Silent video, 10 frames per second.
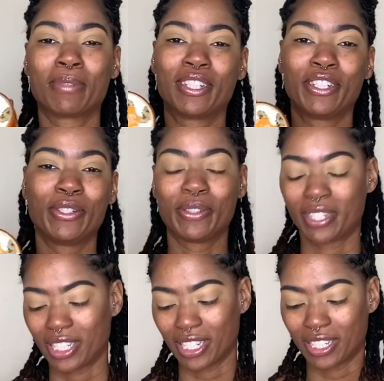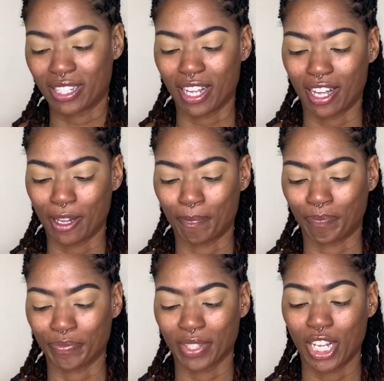still use this
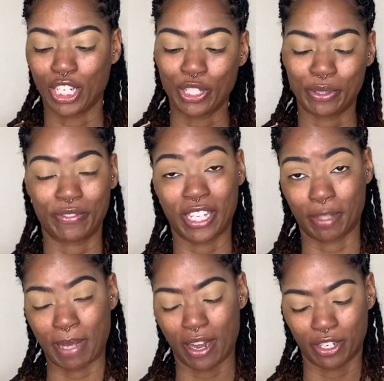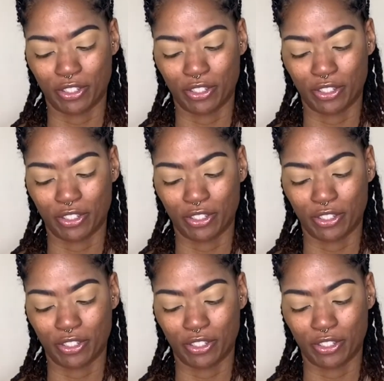loose face powder.